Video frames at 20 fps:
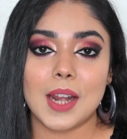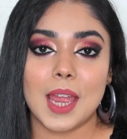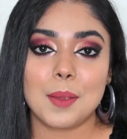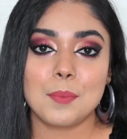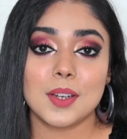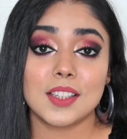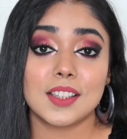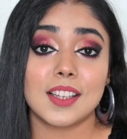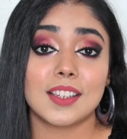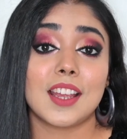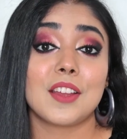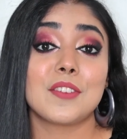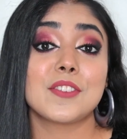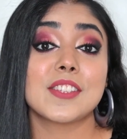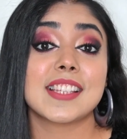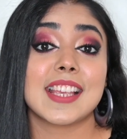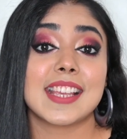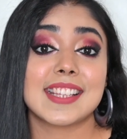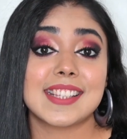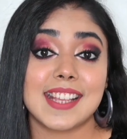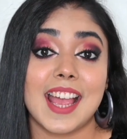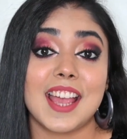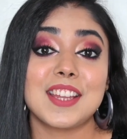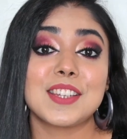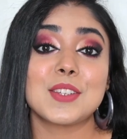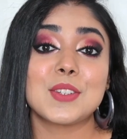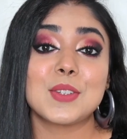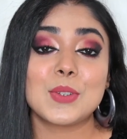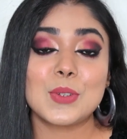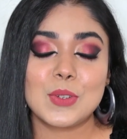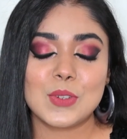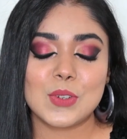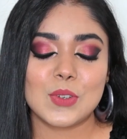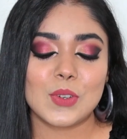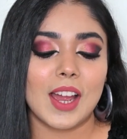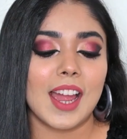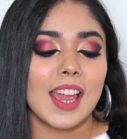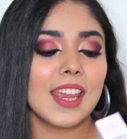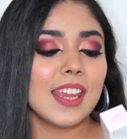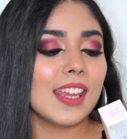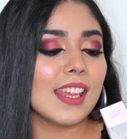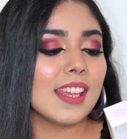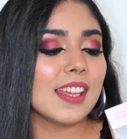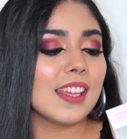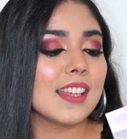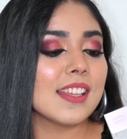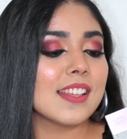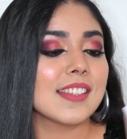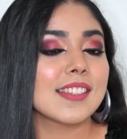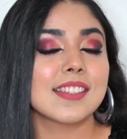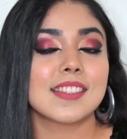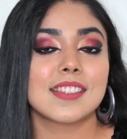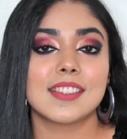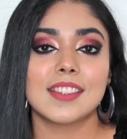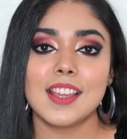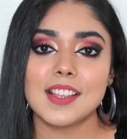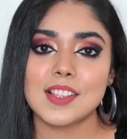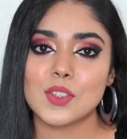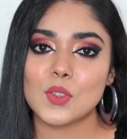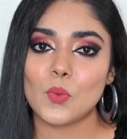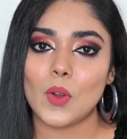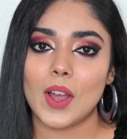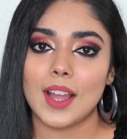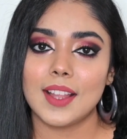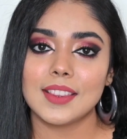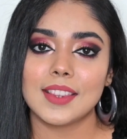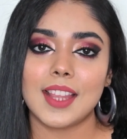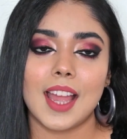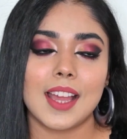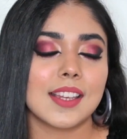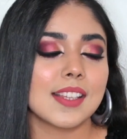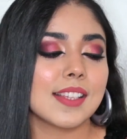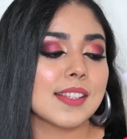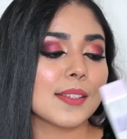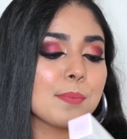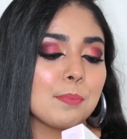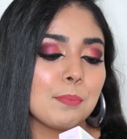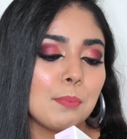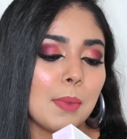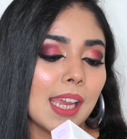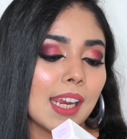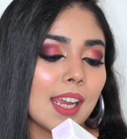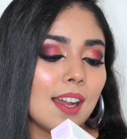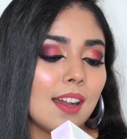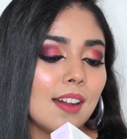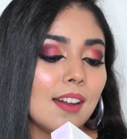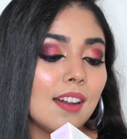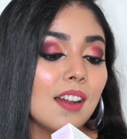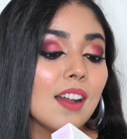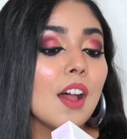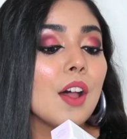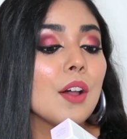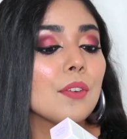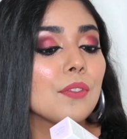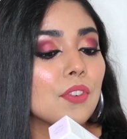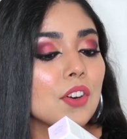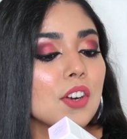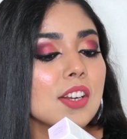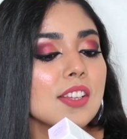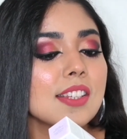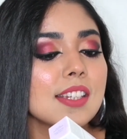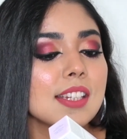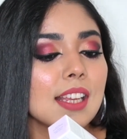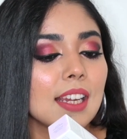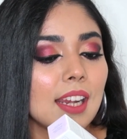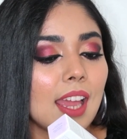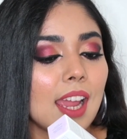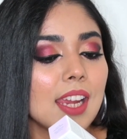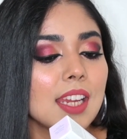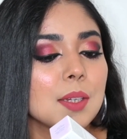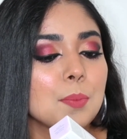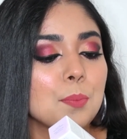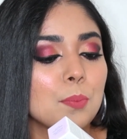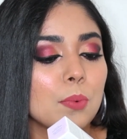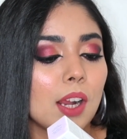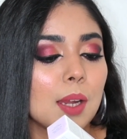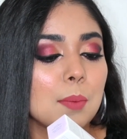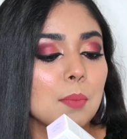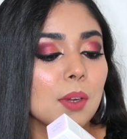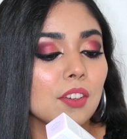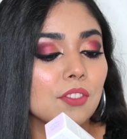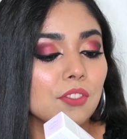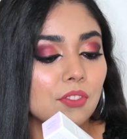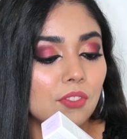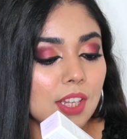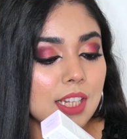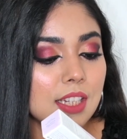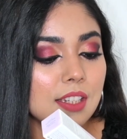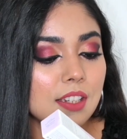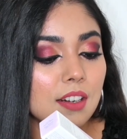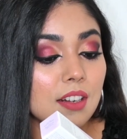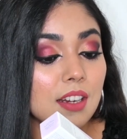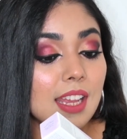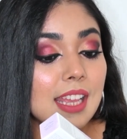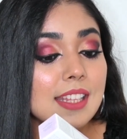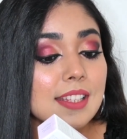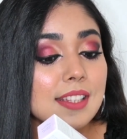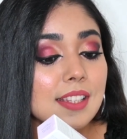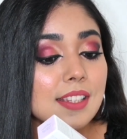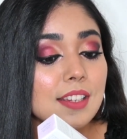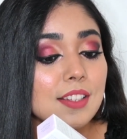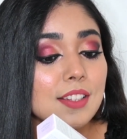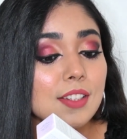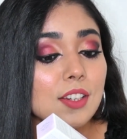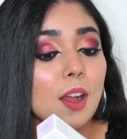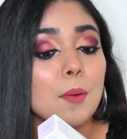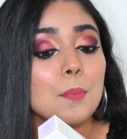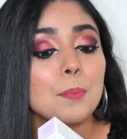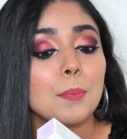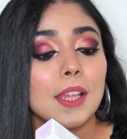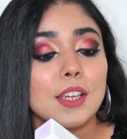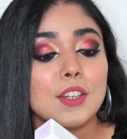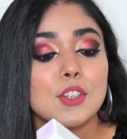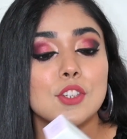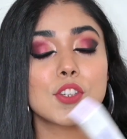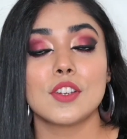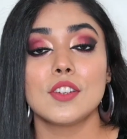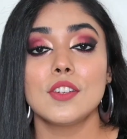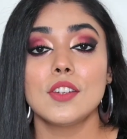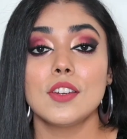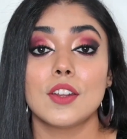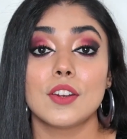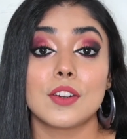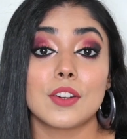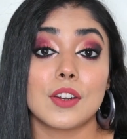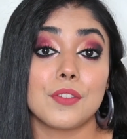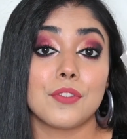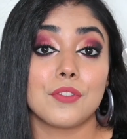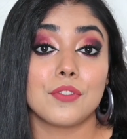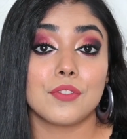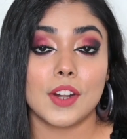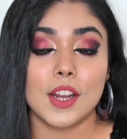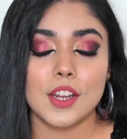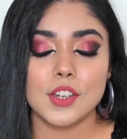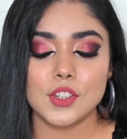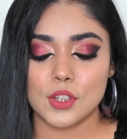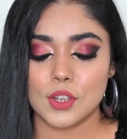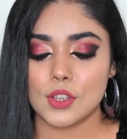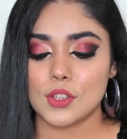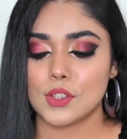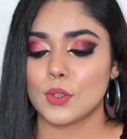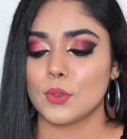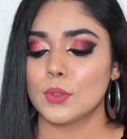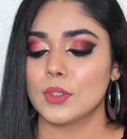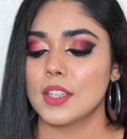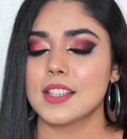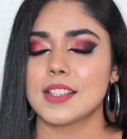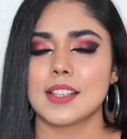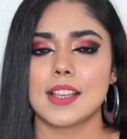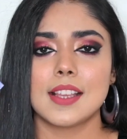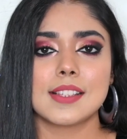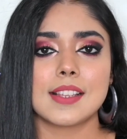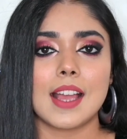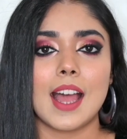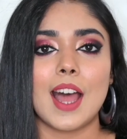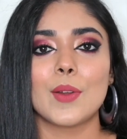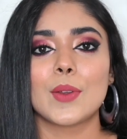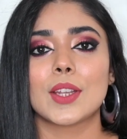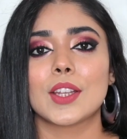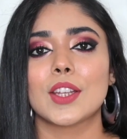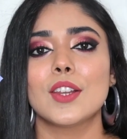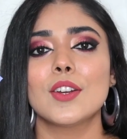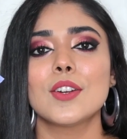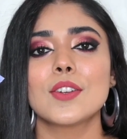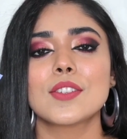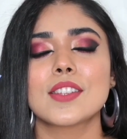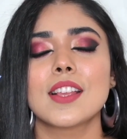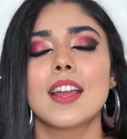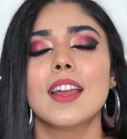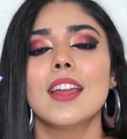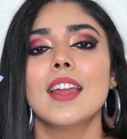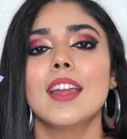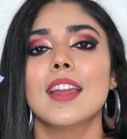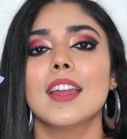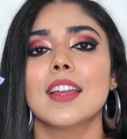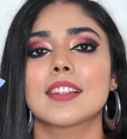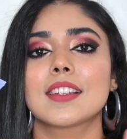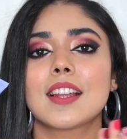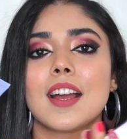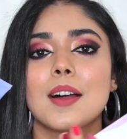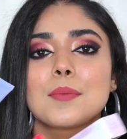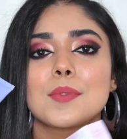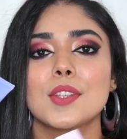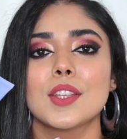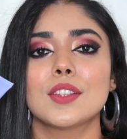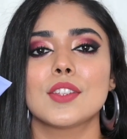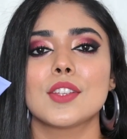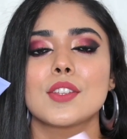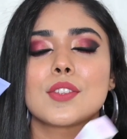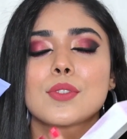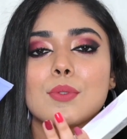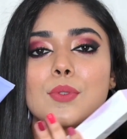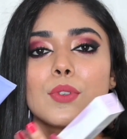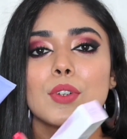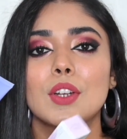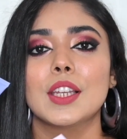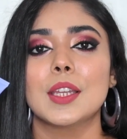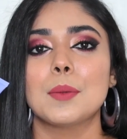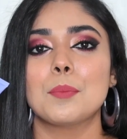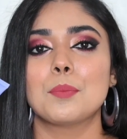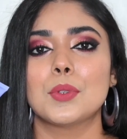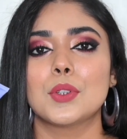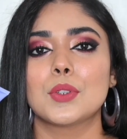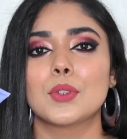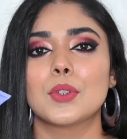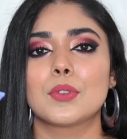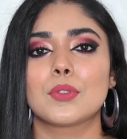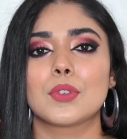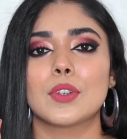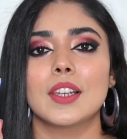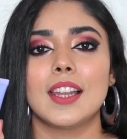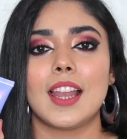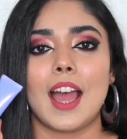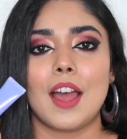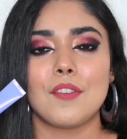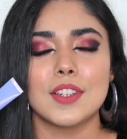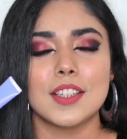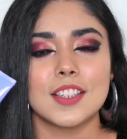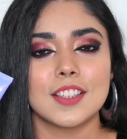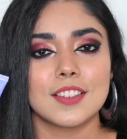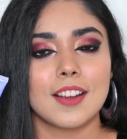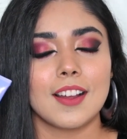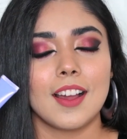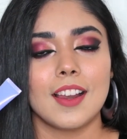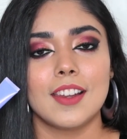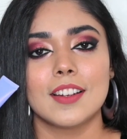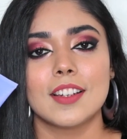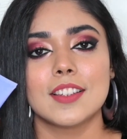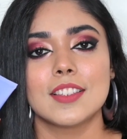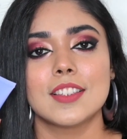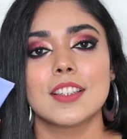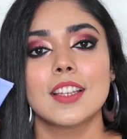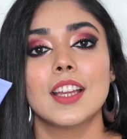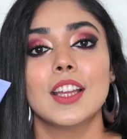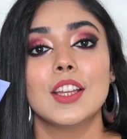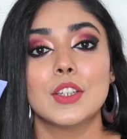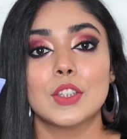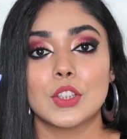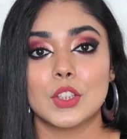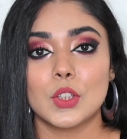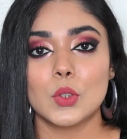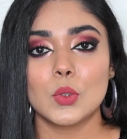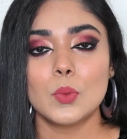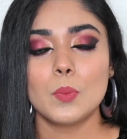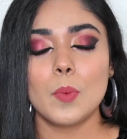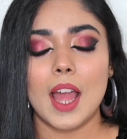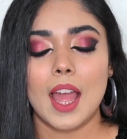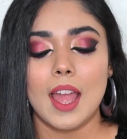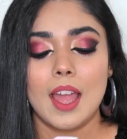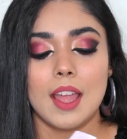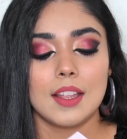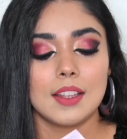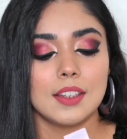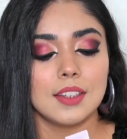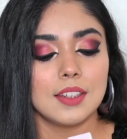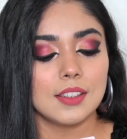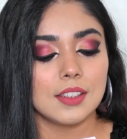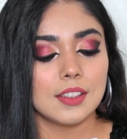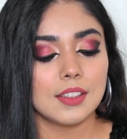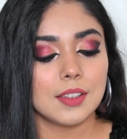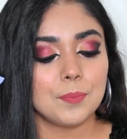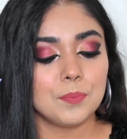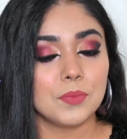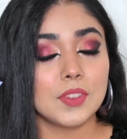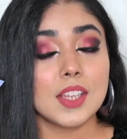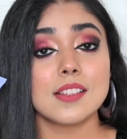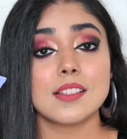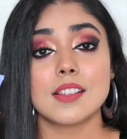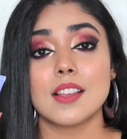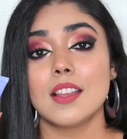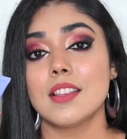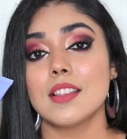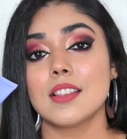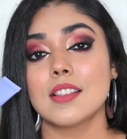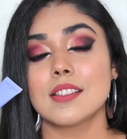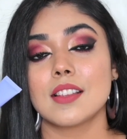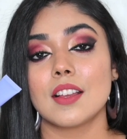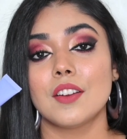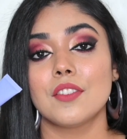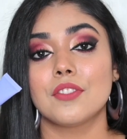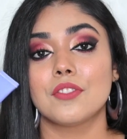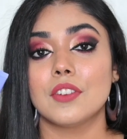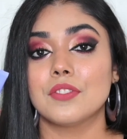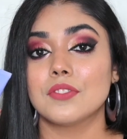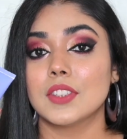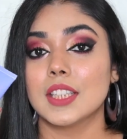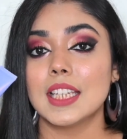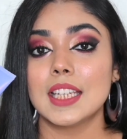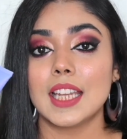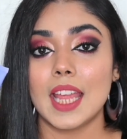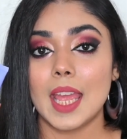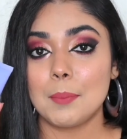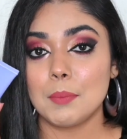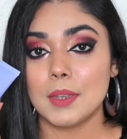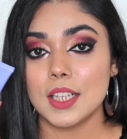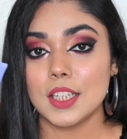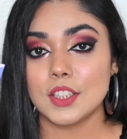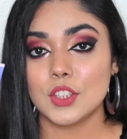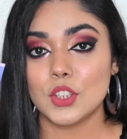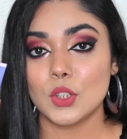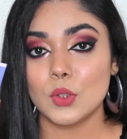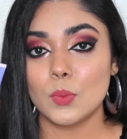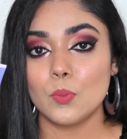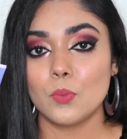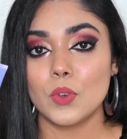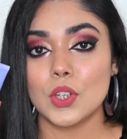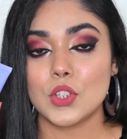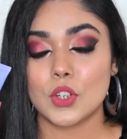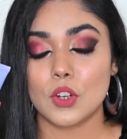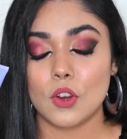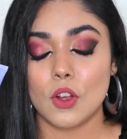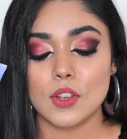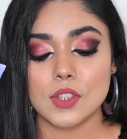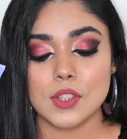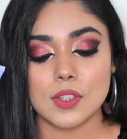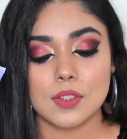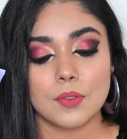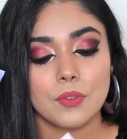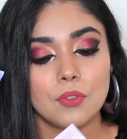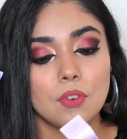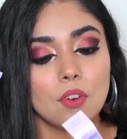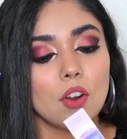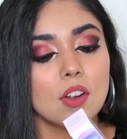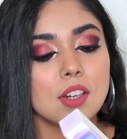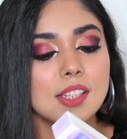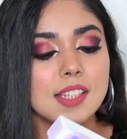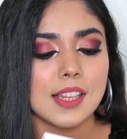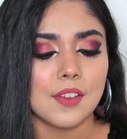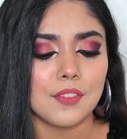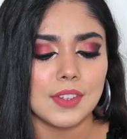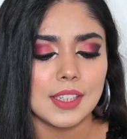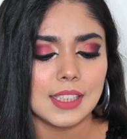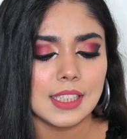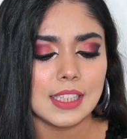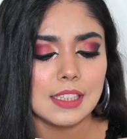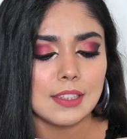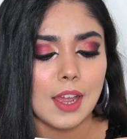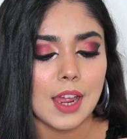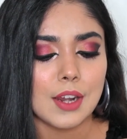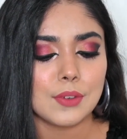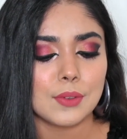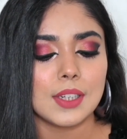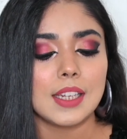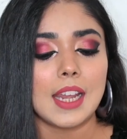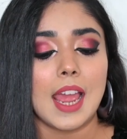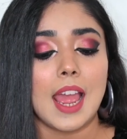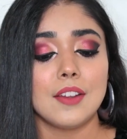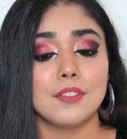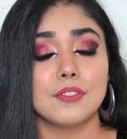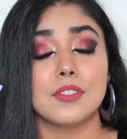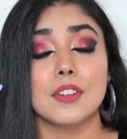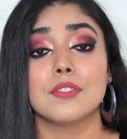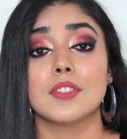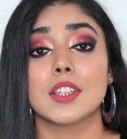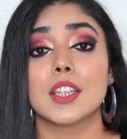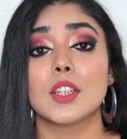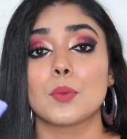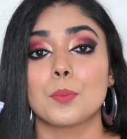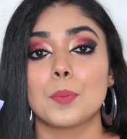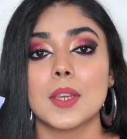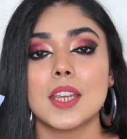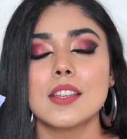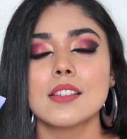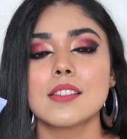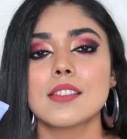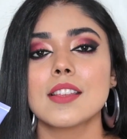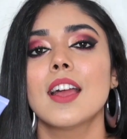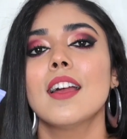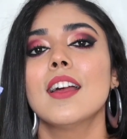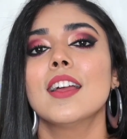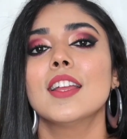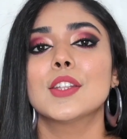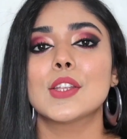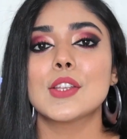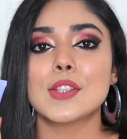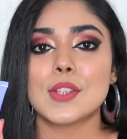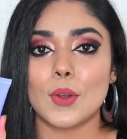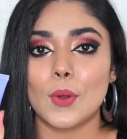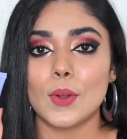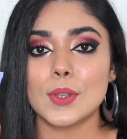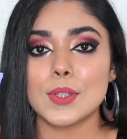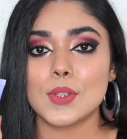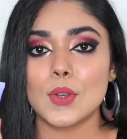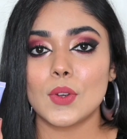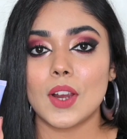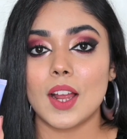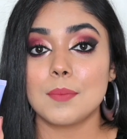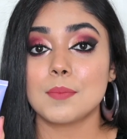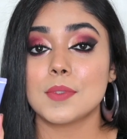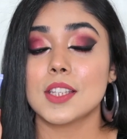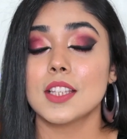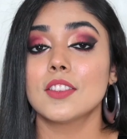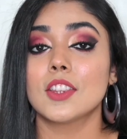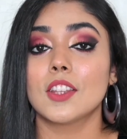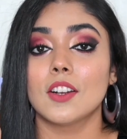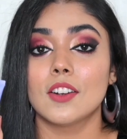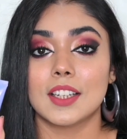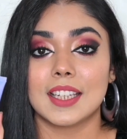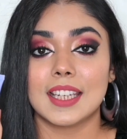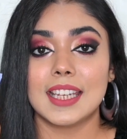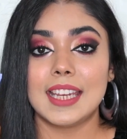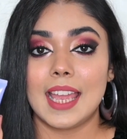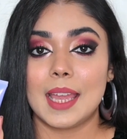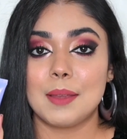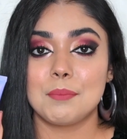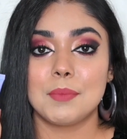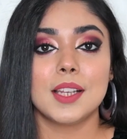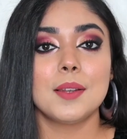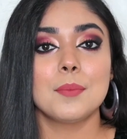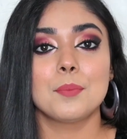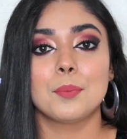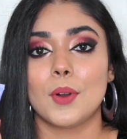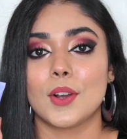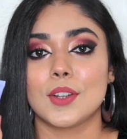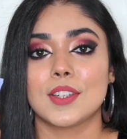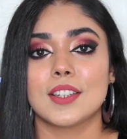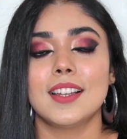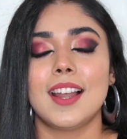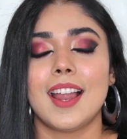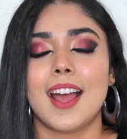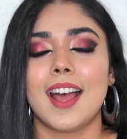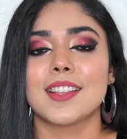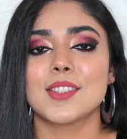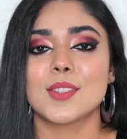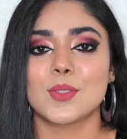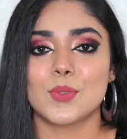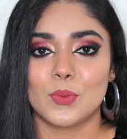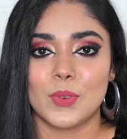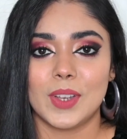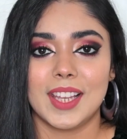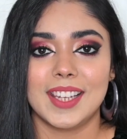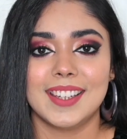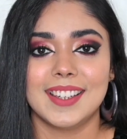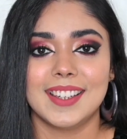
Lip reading: primer that I was excited to try is this one, that is Becca First Light Priming Filter Instant Complexion Refresh. So this is how it looks. It comes in this really beautiful lavender colored tube and this is a 15 ml tube which cost for 1750 rupees. This also comes in 30 ml bottle as well.